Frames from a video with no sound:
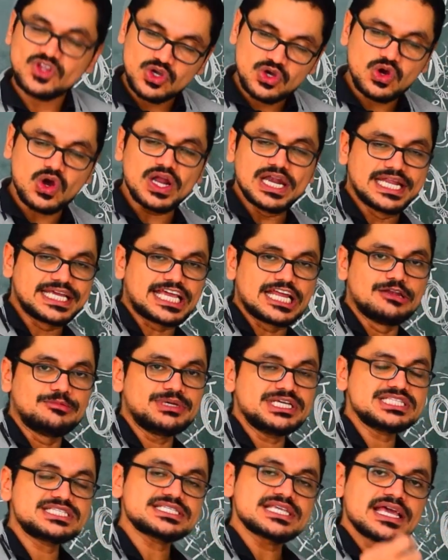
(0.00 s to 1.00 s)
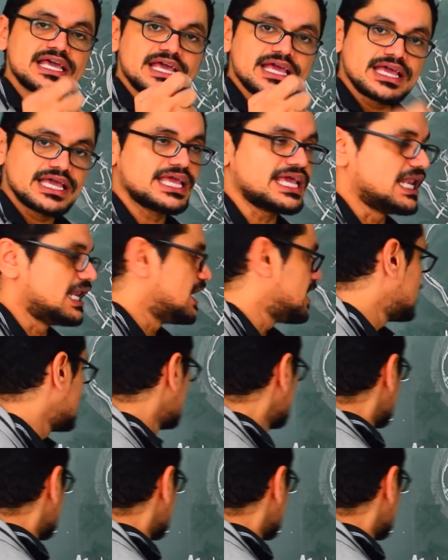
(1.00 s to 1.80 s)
Collicule means hill.